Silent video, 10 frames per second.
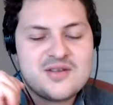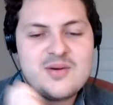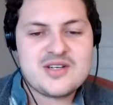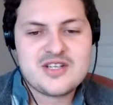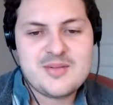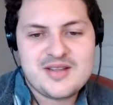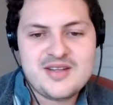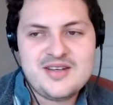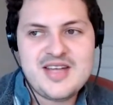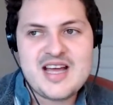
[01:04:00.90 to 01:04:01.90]
the question about the
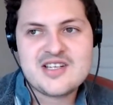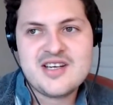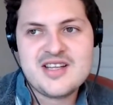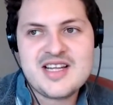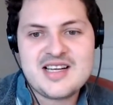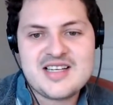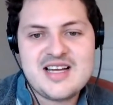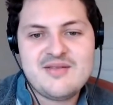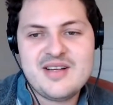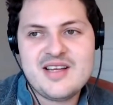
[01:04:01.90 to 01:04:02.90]
Dash
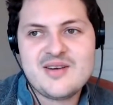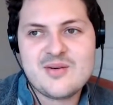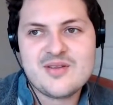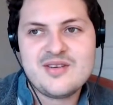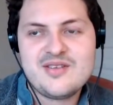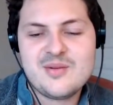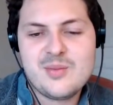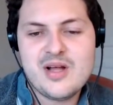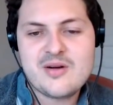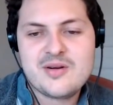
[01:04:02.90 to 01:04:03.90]
halvening or the
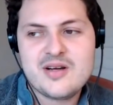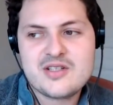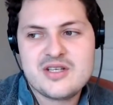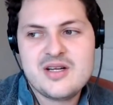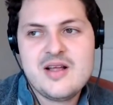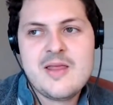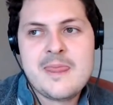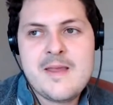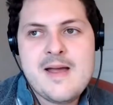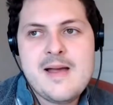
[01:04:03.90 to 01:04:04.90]
block reduction,
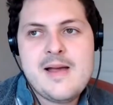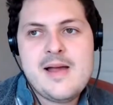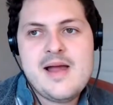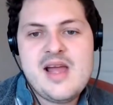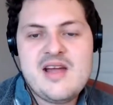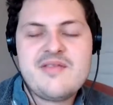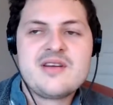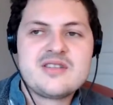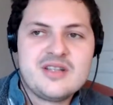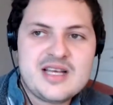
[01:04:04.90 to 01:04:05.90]
if
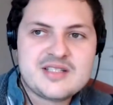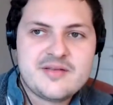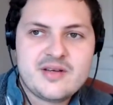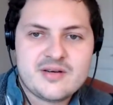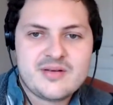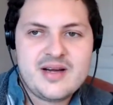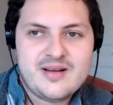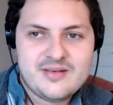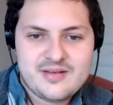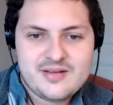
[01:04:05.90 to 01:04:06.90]
there's less of it
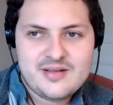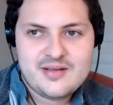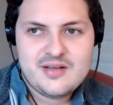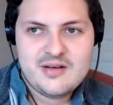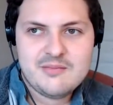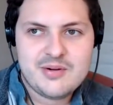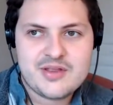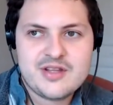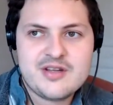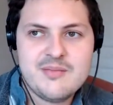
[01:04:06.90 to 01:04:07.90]
around,
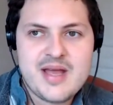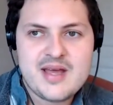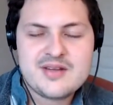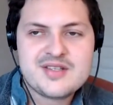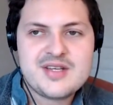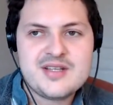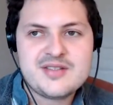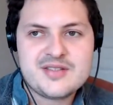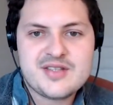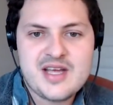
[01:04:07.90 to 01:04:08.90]
but the demand stays
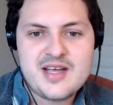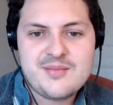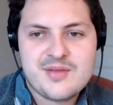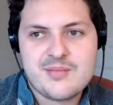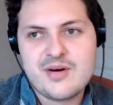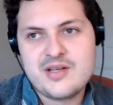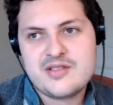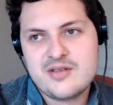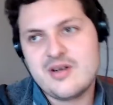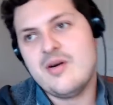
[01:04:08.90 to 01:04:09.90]
the same, the price
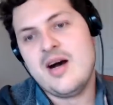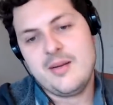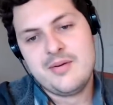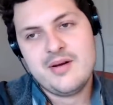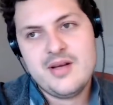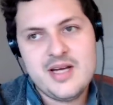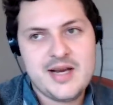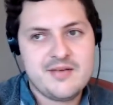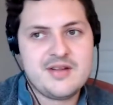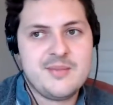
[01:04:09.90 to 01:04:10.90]
should go up.
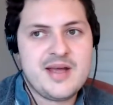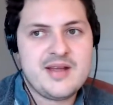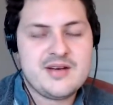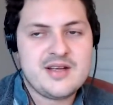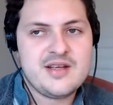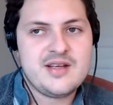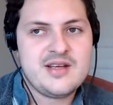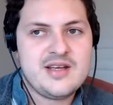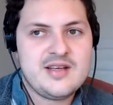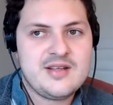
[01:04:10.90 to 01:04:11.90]
The demand
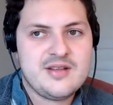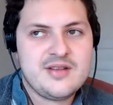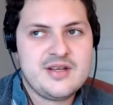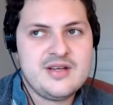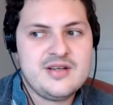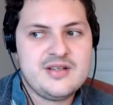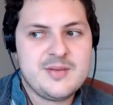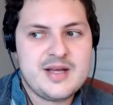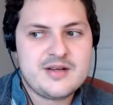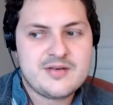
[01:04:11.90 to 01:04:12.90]

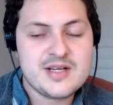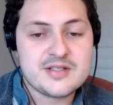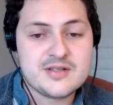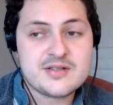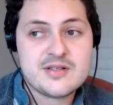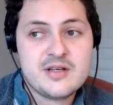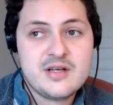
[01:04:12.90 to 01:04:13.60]
increases.